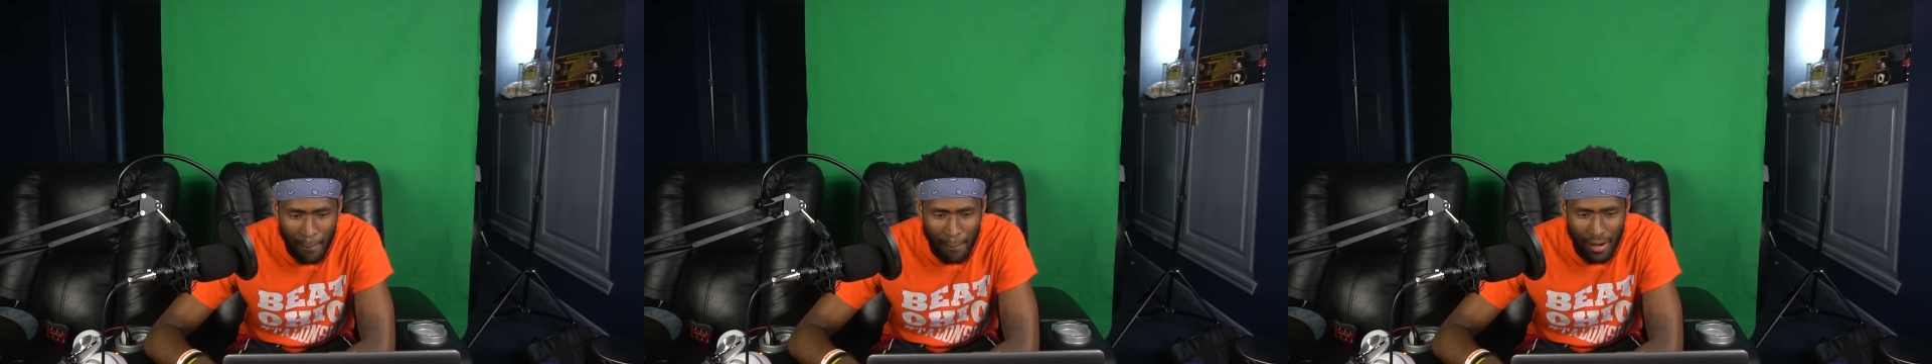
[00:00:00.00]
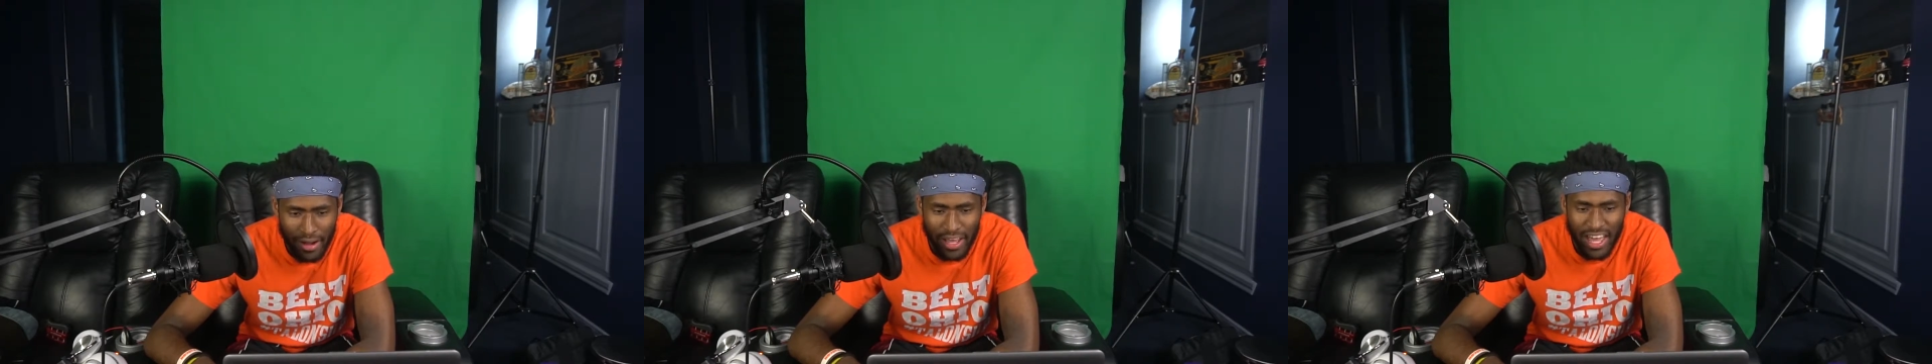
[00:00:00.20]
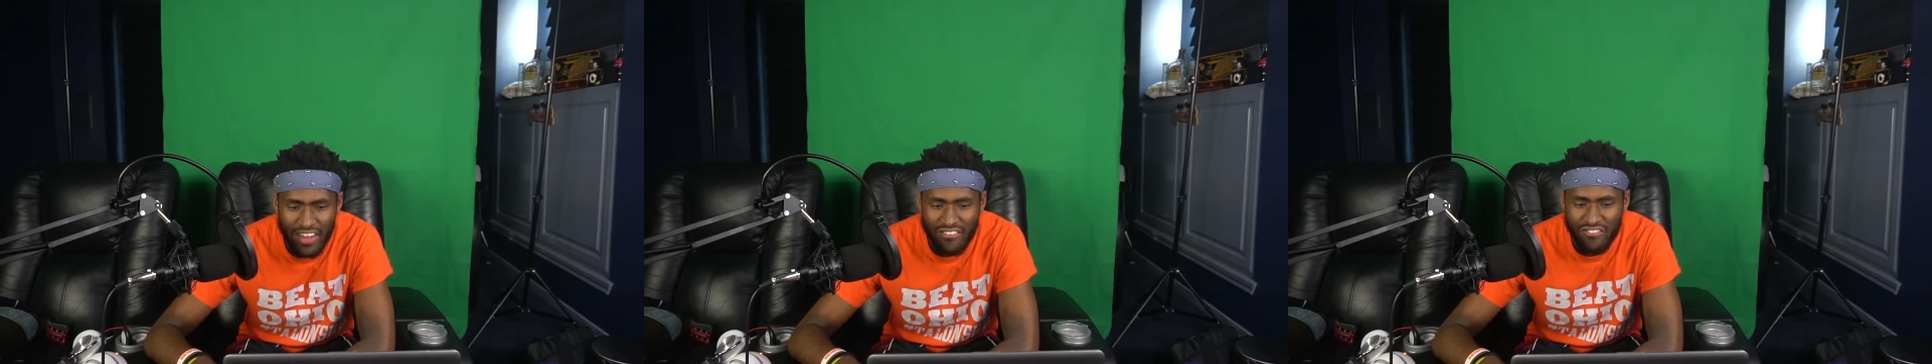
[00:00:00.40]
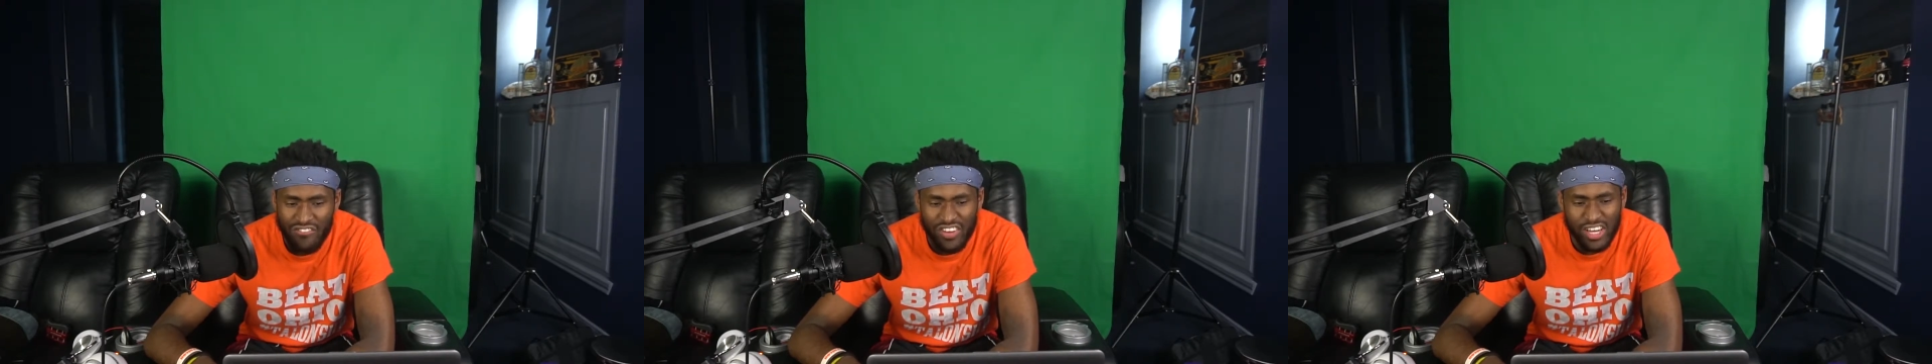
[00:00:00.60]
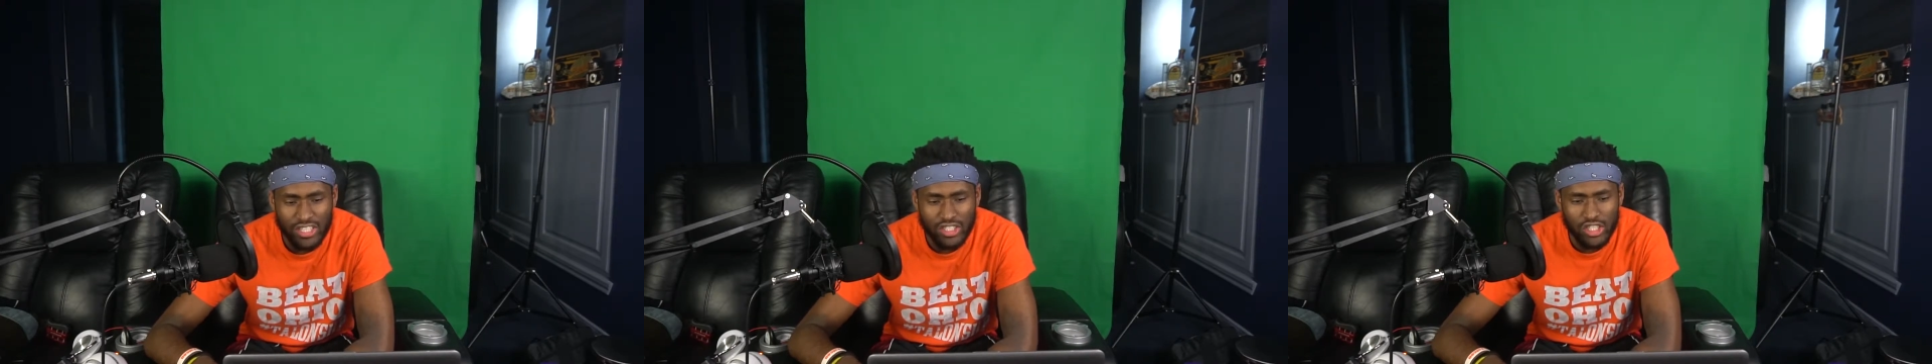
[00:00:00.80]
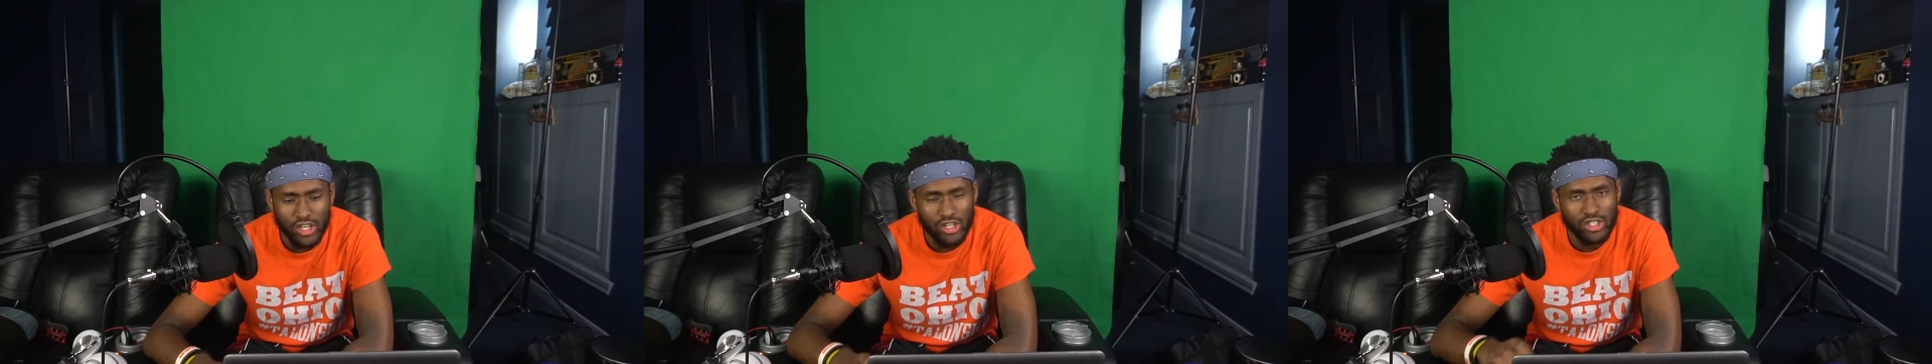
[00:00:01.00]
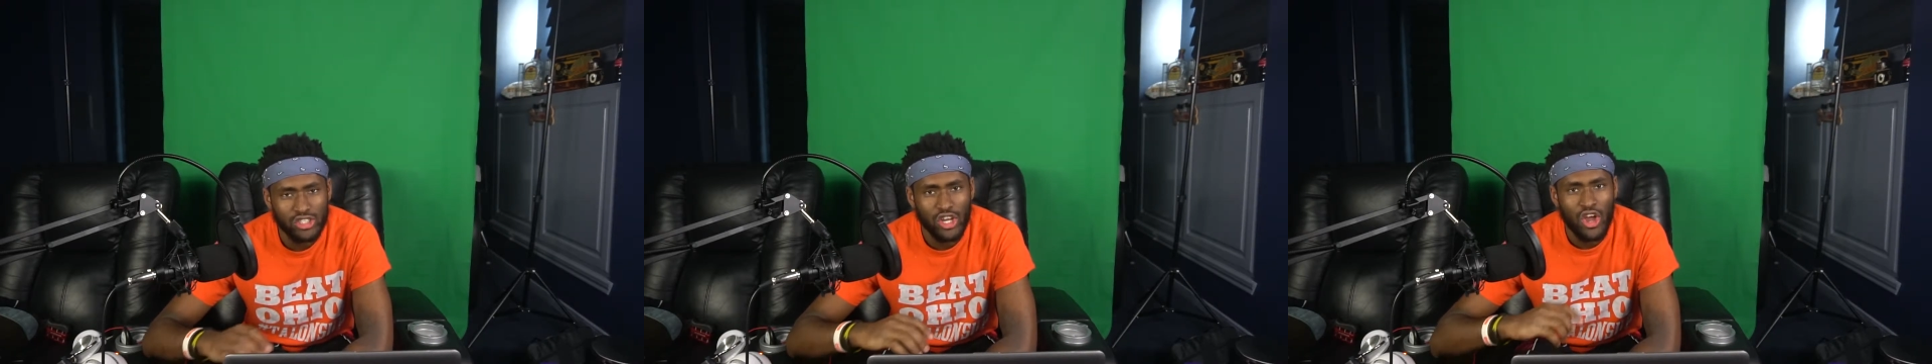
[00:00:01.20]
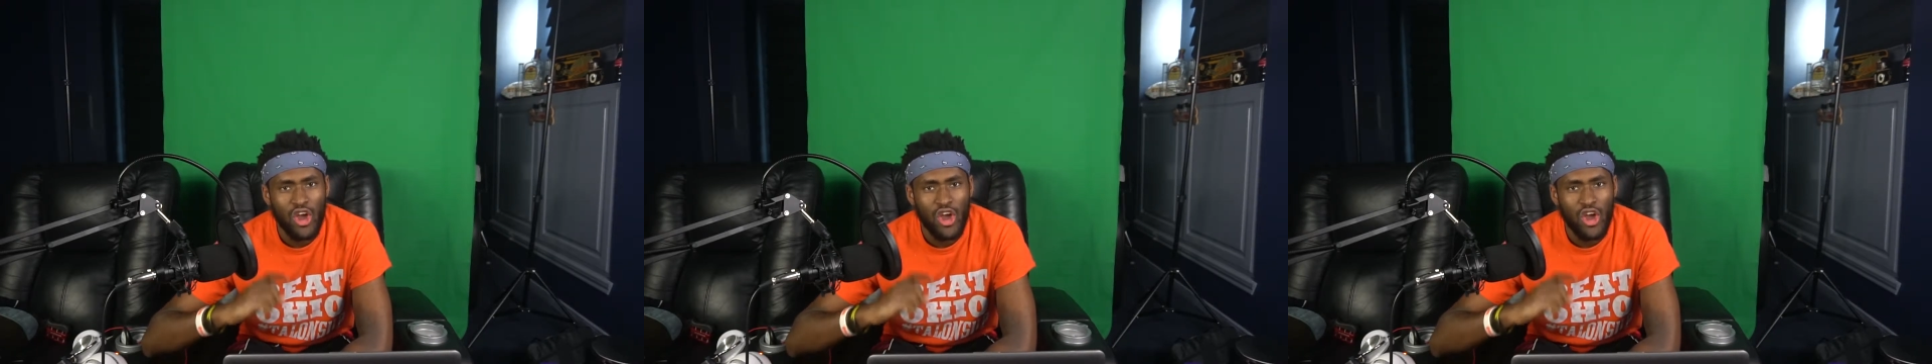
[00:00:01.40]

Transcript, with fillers: but it features